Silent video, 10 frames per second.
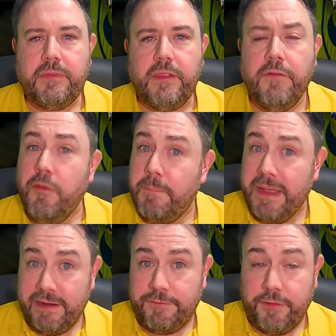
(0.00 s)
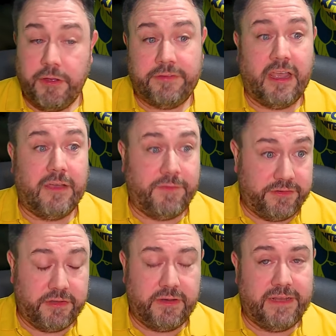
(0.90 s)
for a bit in the first half and
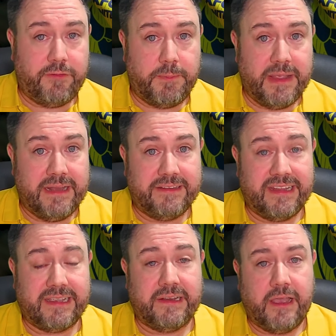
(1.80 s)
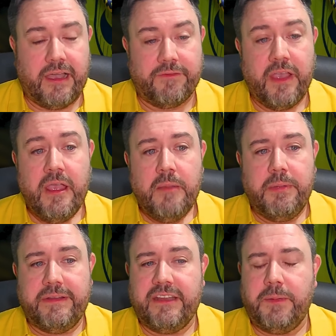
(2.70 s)
certainly for a bit in the second half.
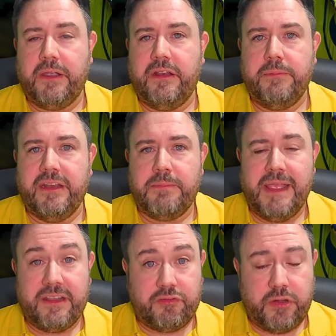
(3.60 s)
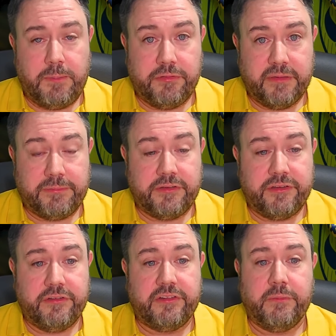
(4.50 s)
But Des Buckingham did make a triple
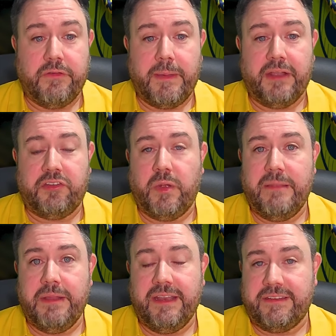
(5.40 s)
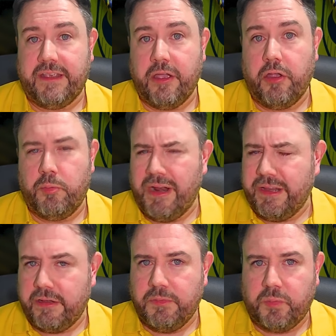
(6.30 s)
substitution with about 20 minutes to go.
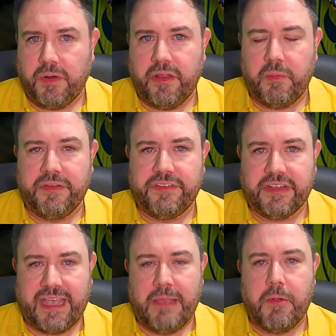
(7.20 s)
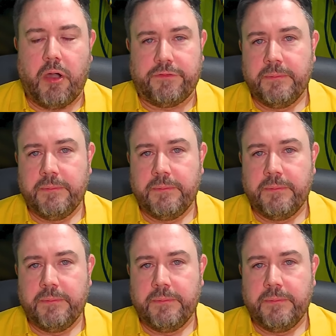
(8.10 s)
Branigan was one of the ones that came off